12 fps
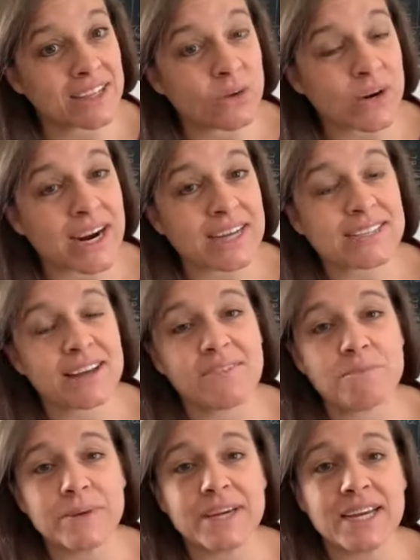You guys
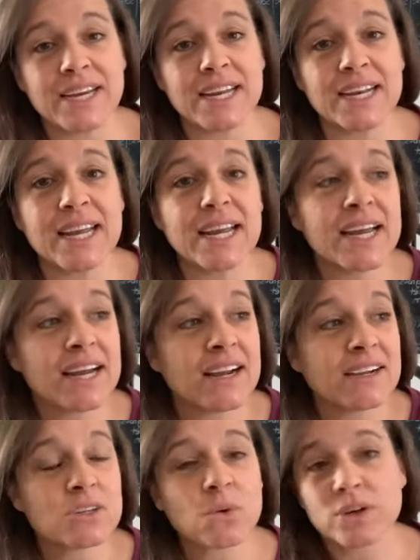have been
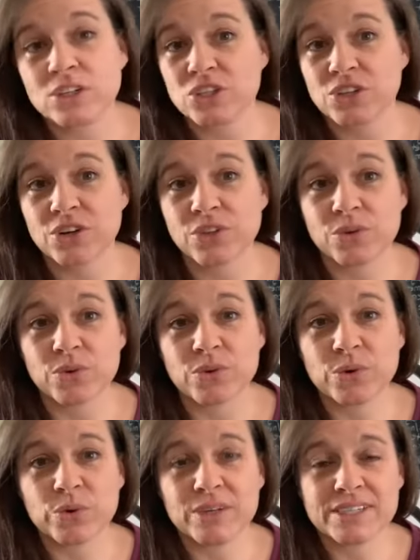tortured
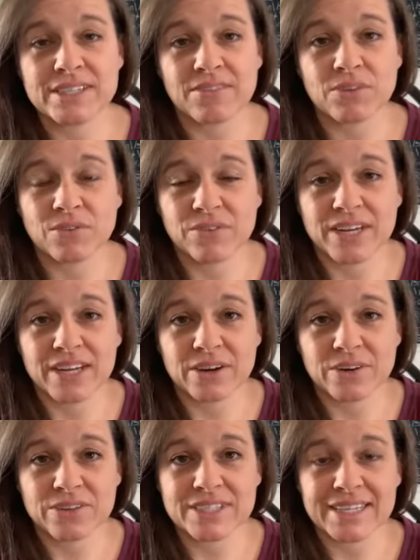through several
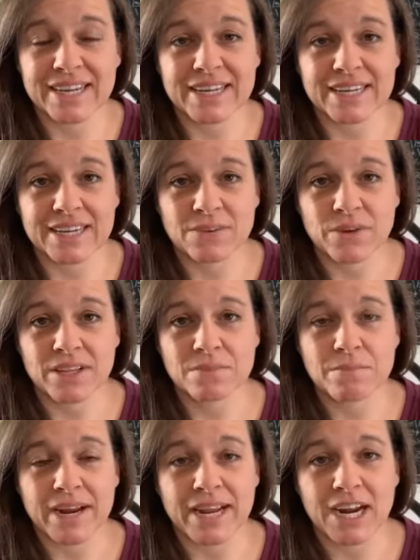videos lately with
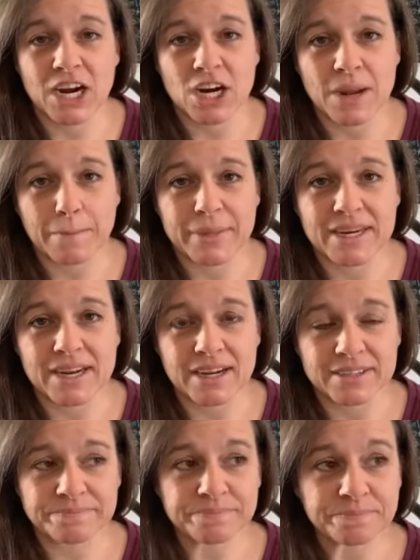my hair up in
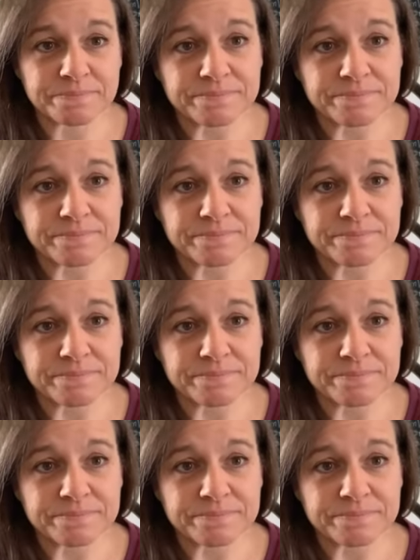a